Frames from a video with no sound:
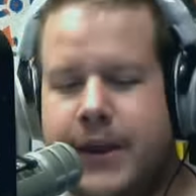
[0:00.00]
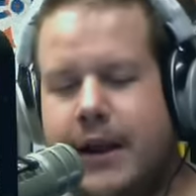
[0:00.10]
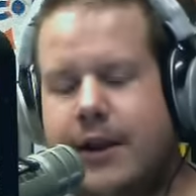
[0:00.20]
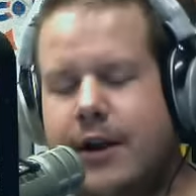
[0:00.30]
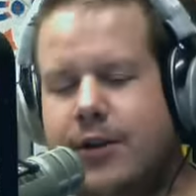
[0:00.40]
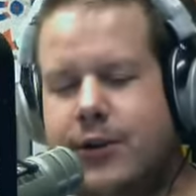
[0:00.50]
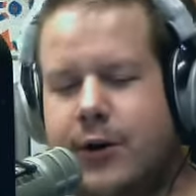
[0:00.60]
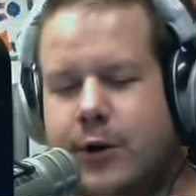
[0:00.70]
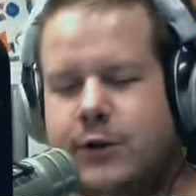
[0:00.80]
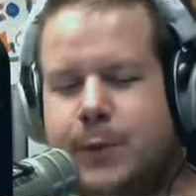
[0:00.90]
In other
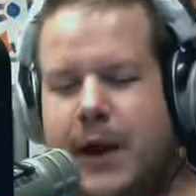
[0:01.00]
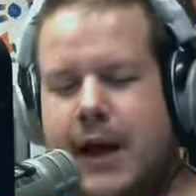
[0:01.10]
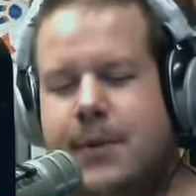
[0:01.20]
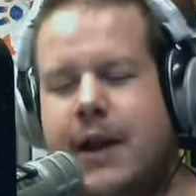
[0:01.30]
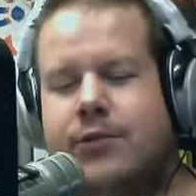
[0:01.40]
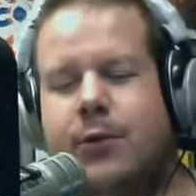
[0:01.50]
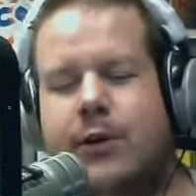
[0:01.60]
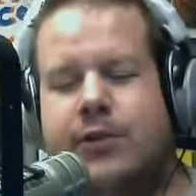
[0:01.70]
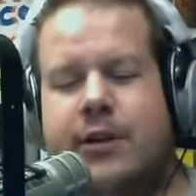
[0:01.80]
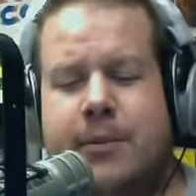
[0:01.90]
news, Brad Paisley
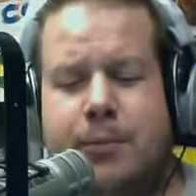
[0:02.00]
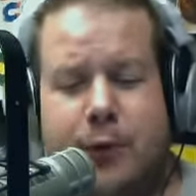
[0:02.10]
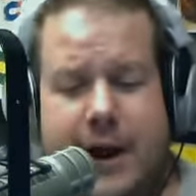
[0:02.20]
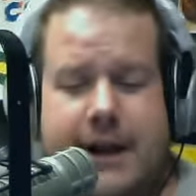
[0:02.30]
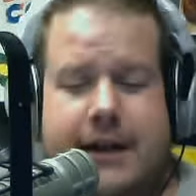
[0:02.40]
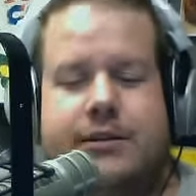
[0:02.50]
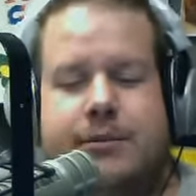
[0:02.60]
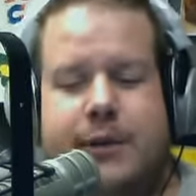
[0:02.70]
recently pranked